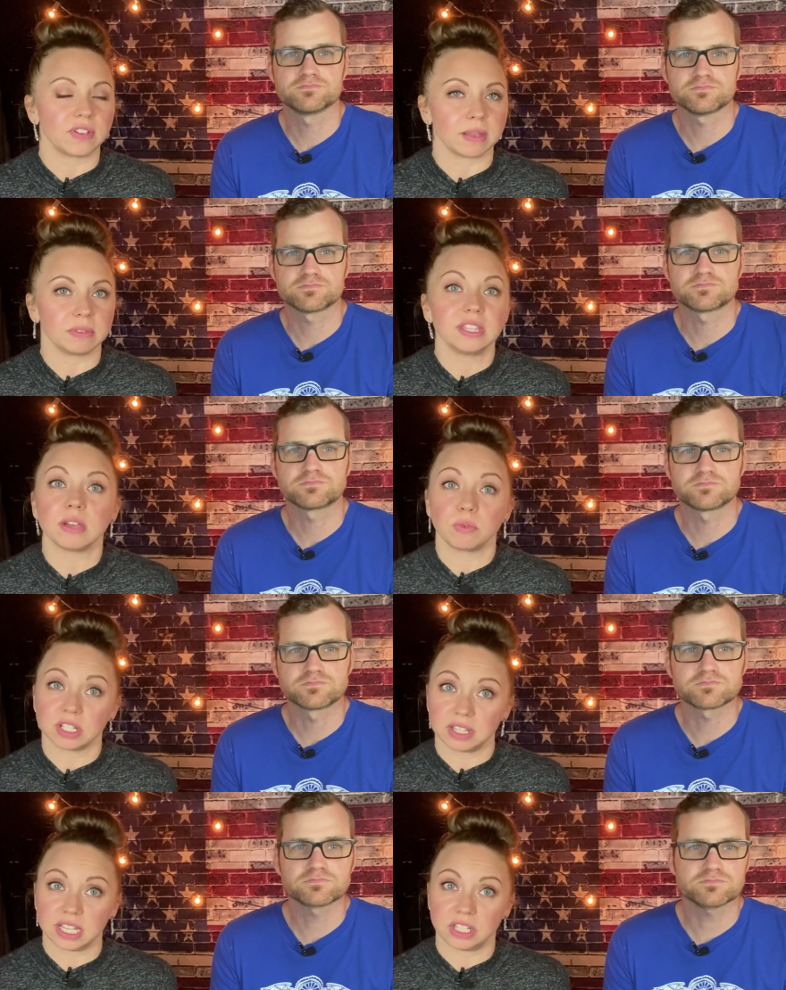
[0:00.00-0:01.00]
Speaker 1: family that
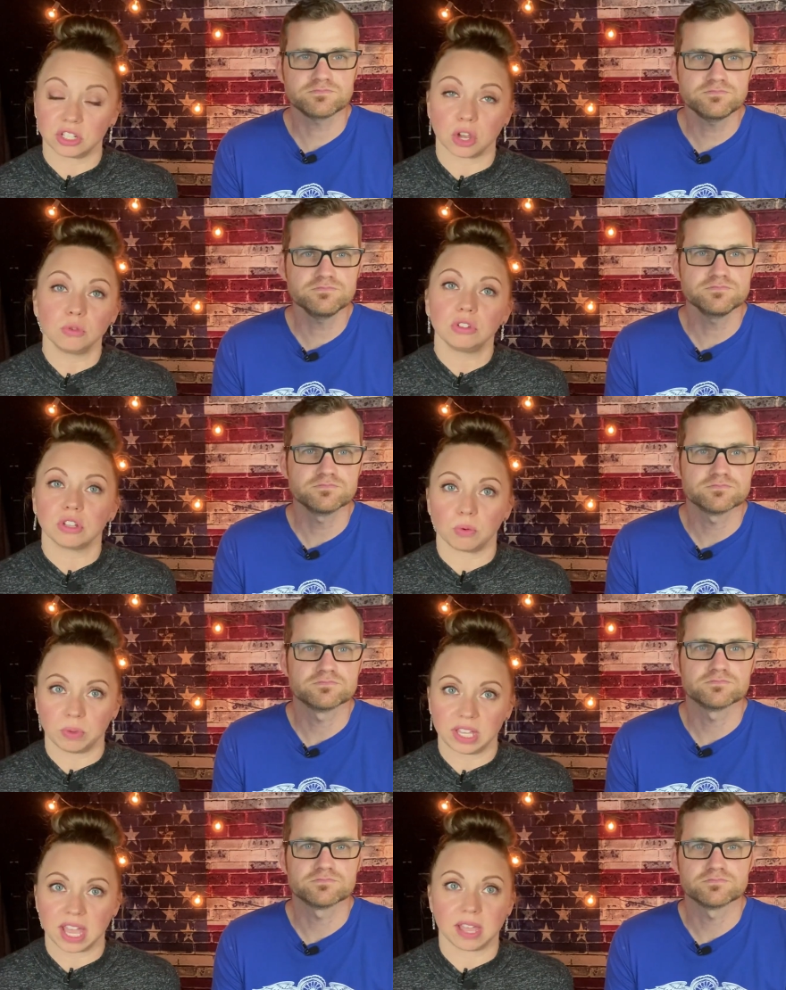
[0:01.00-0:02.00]
went to the East Coast. So
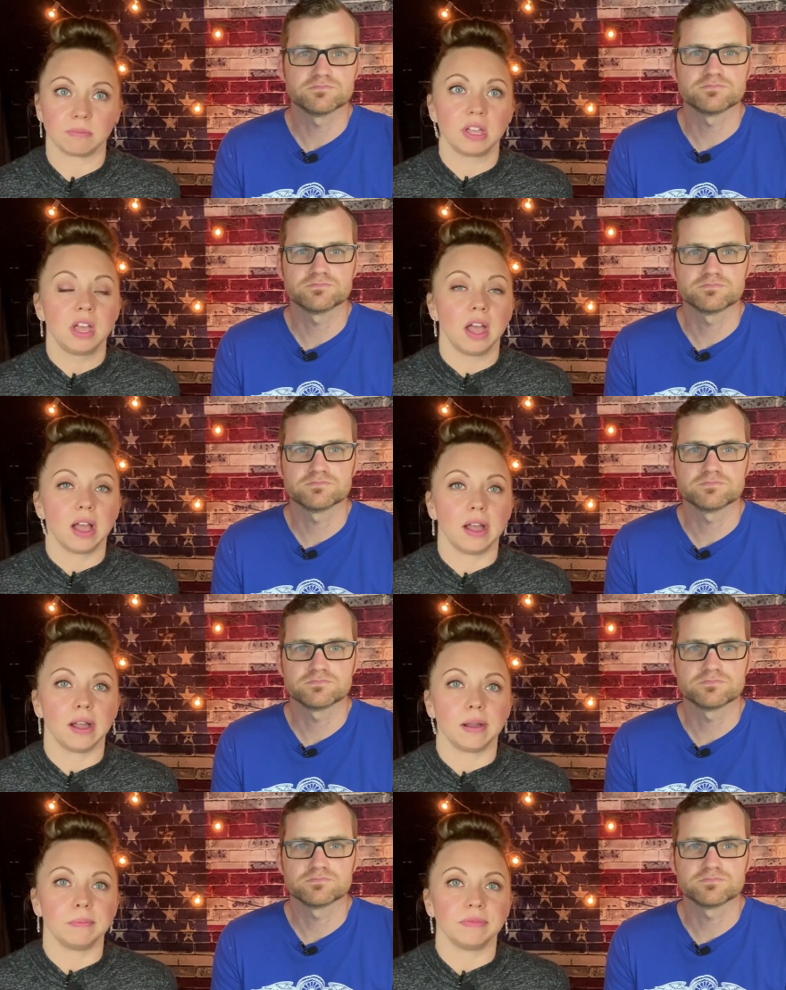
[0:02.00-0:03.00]
we came
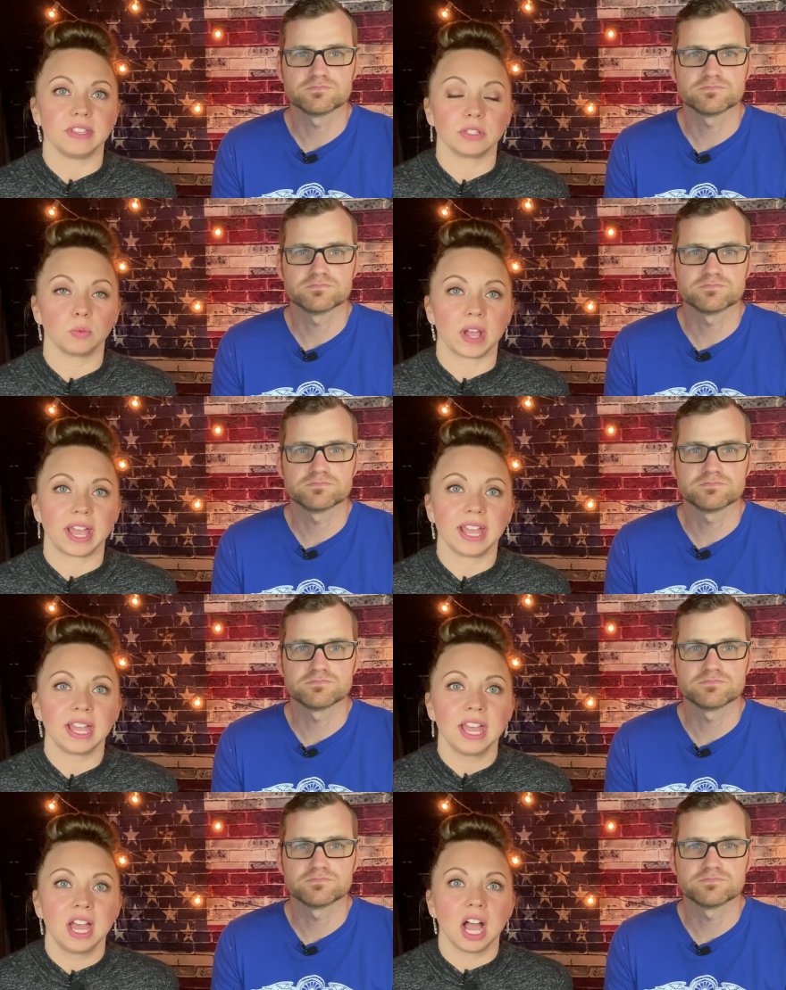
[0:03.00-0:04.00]
this
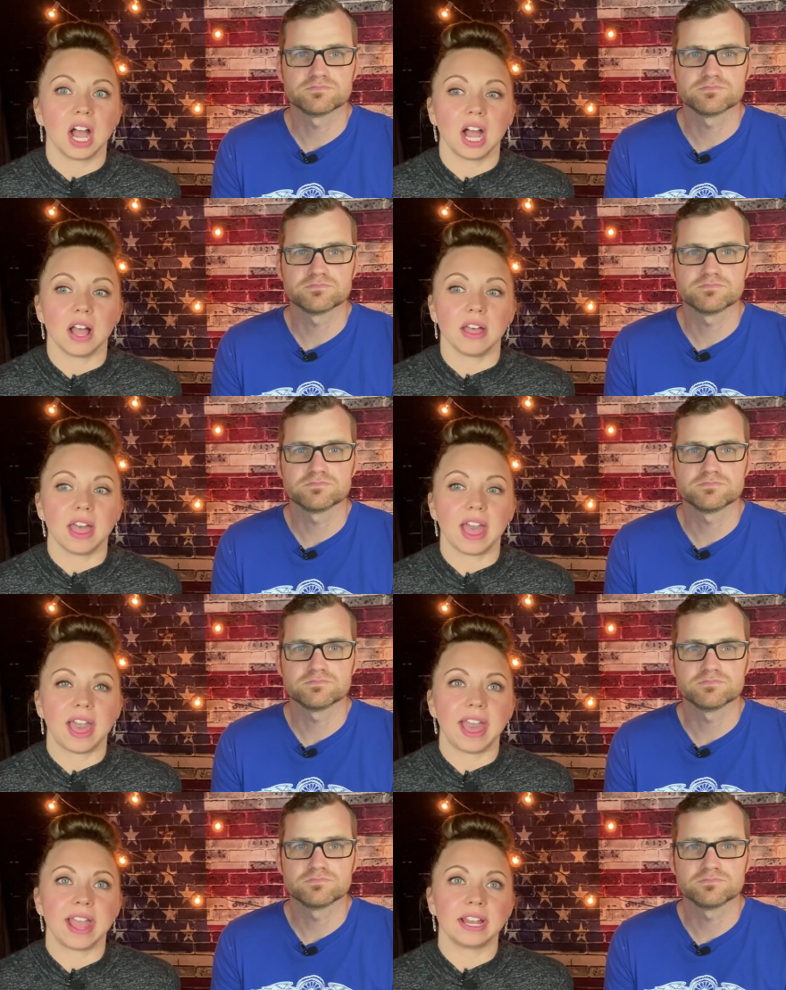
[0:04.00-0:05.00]
way.
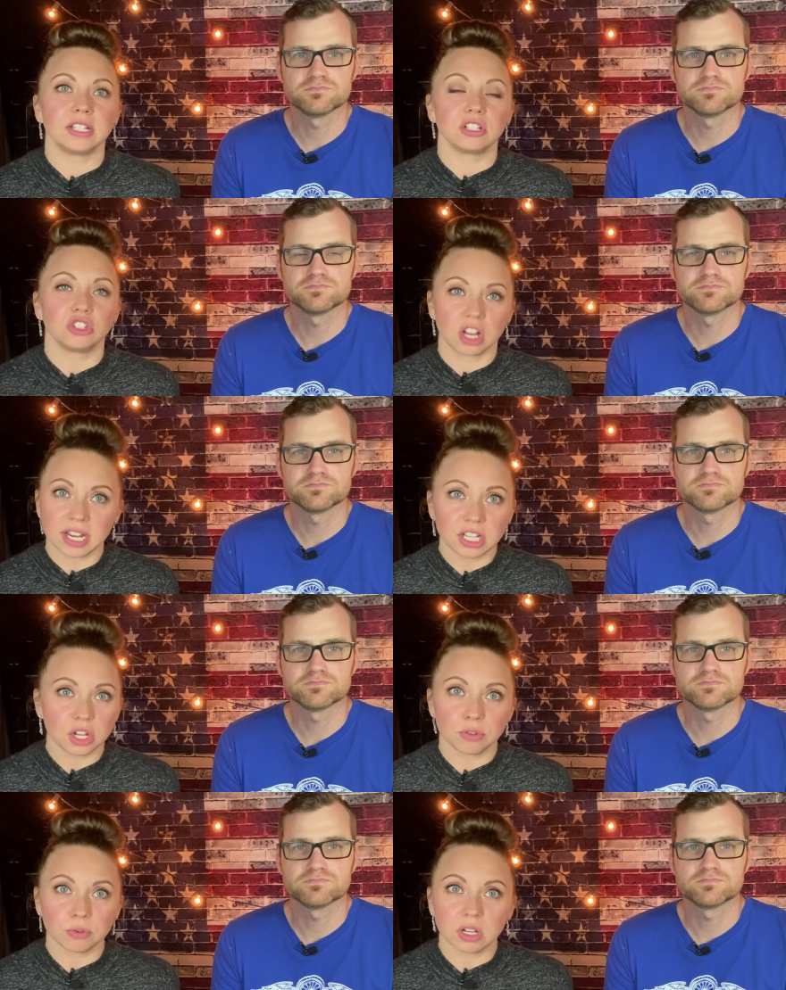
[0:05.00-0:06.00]
And Sean had
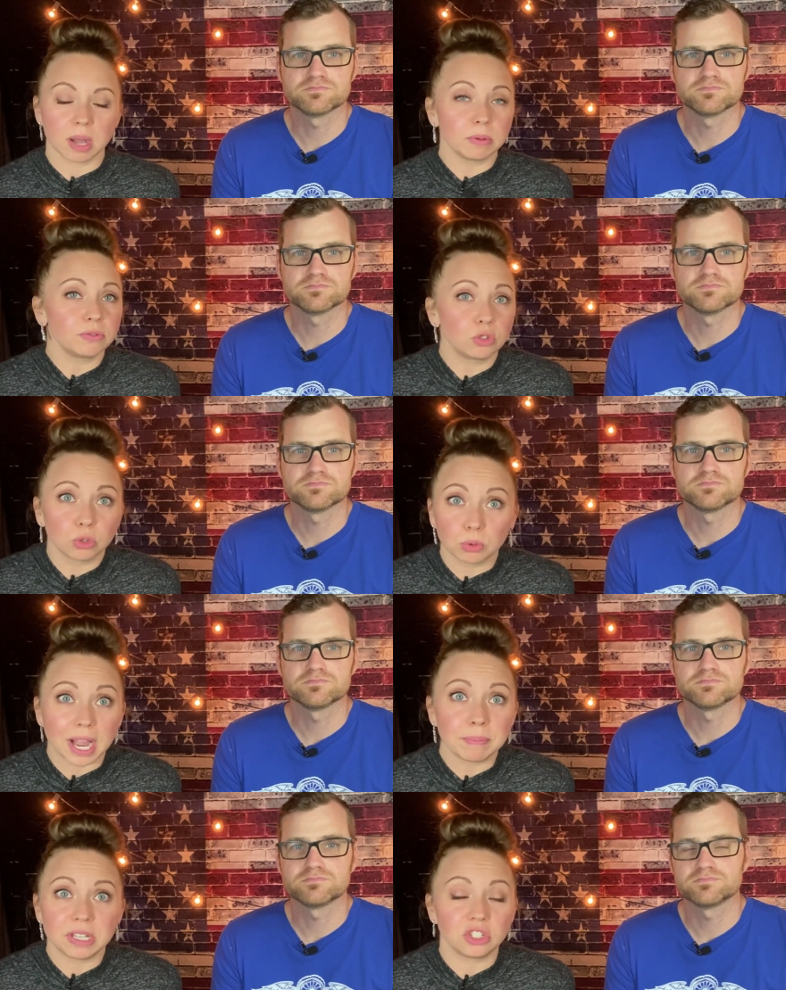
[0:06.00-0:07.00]
to go through a couple of
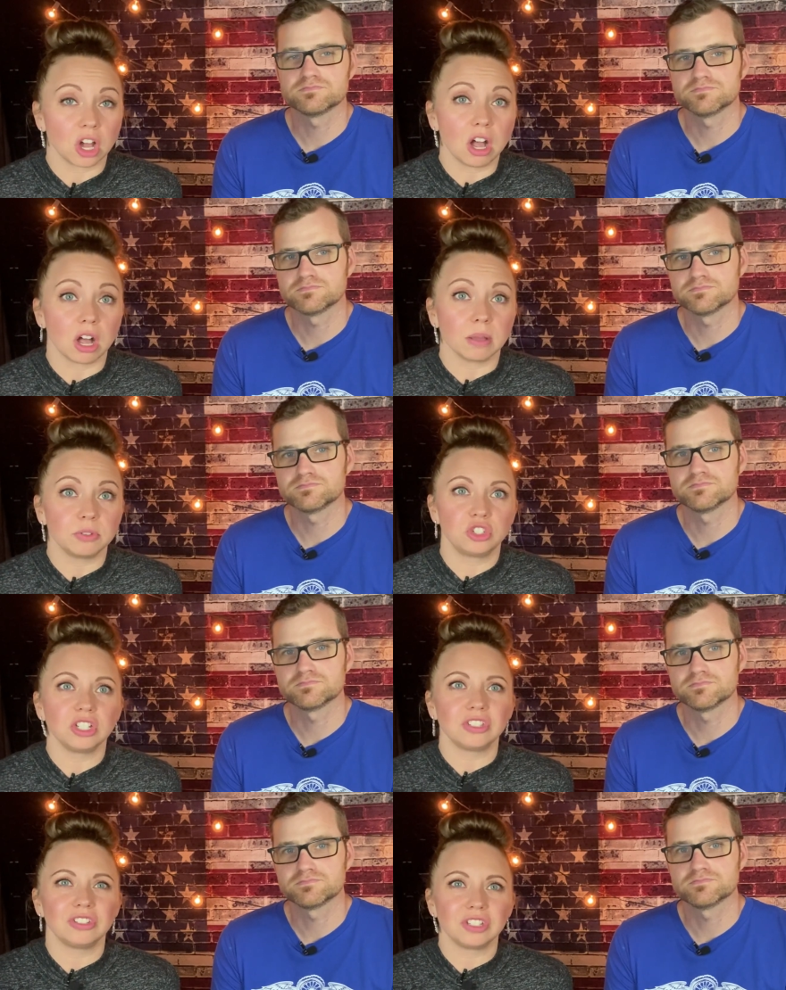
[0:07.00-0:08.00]
crappy jobs
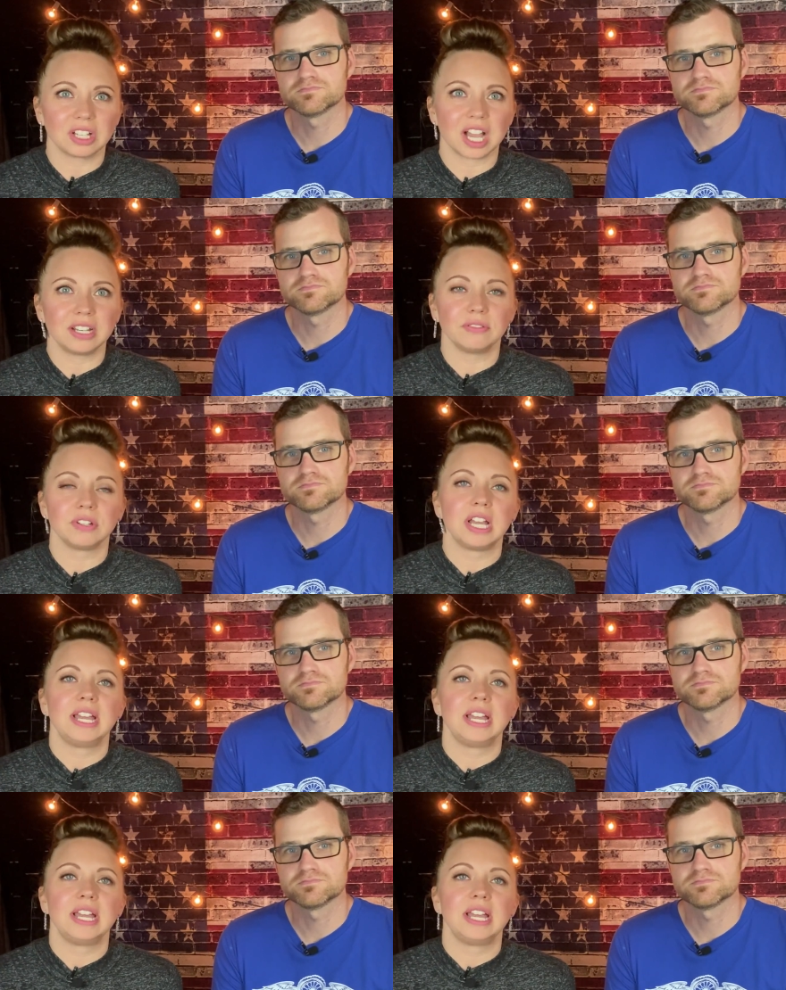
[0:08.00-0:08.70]
just to kind of